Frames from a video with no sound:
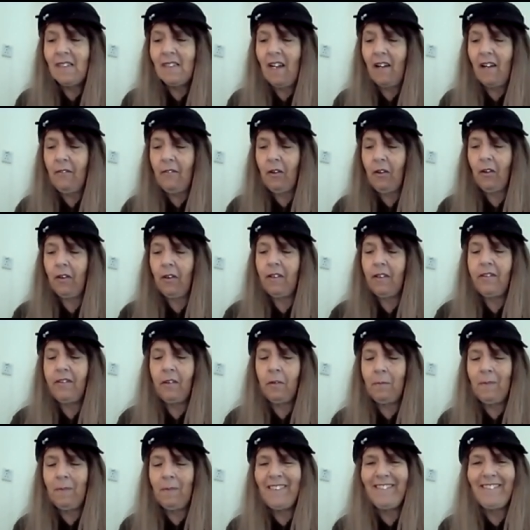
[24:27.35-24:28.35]
I've got to
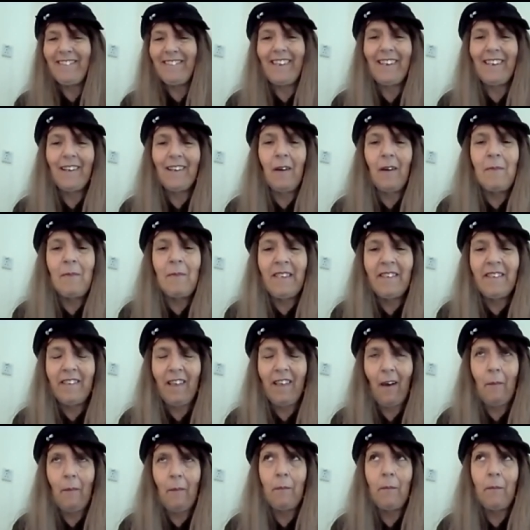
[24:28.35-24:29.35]
do a meeting, a
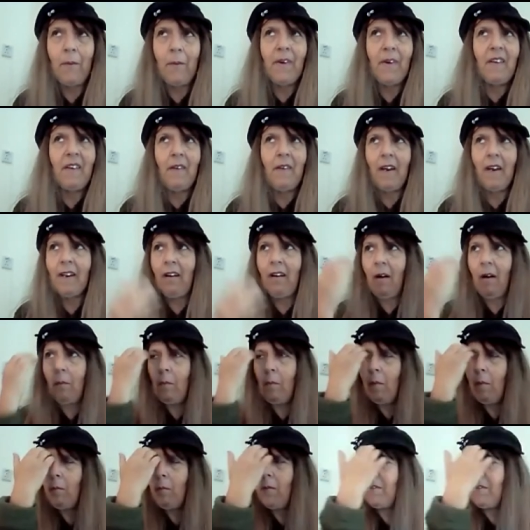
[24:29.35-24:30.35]
meetup. Uh, I can't
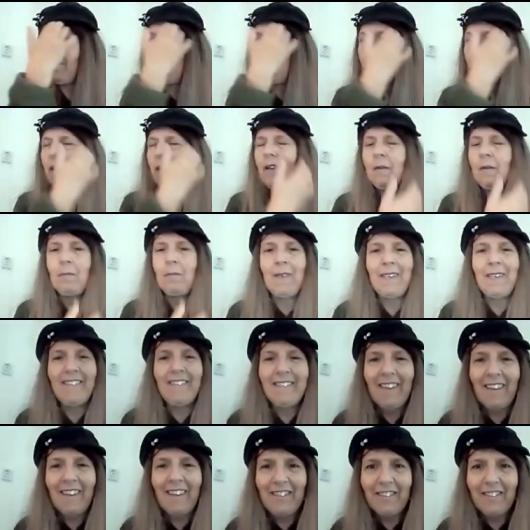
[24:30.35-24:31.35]
remember, some kind of
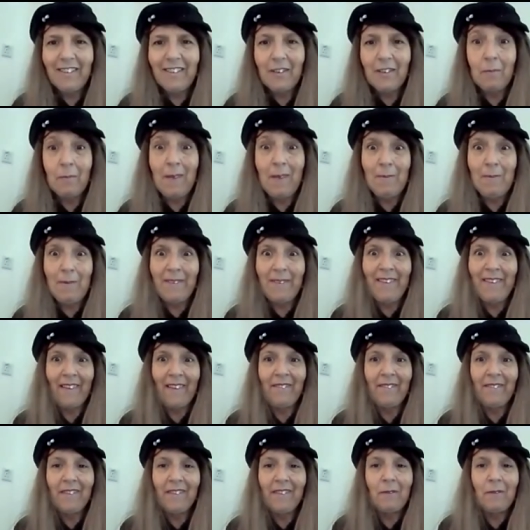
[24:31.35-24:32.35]
meditation or maybe
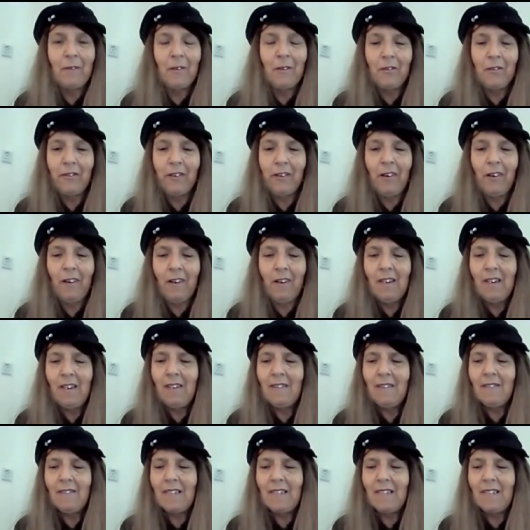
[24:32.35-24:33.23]
dance. I'm not sure.